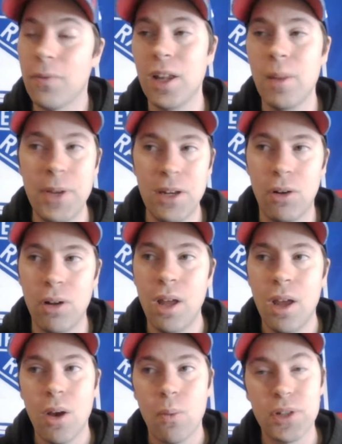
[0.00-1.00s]
Filippito
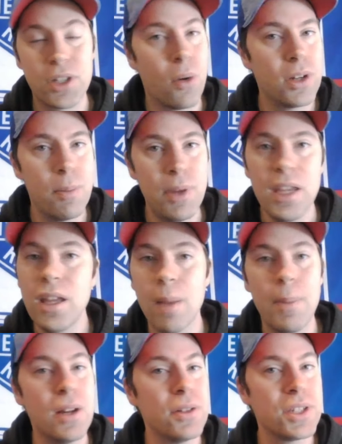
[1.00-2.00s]
was going to be a
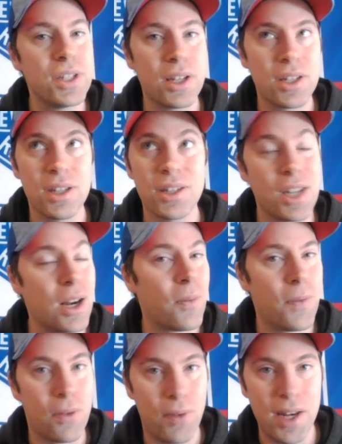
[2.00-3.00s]
middle six center
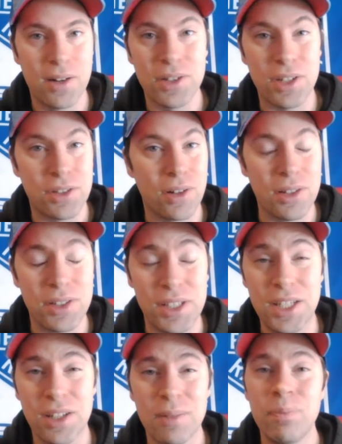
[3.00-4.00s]
for the Rangers to start the
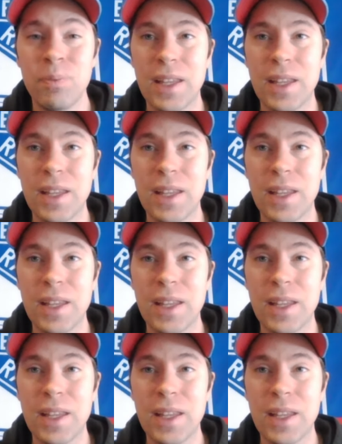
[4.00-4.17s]
season.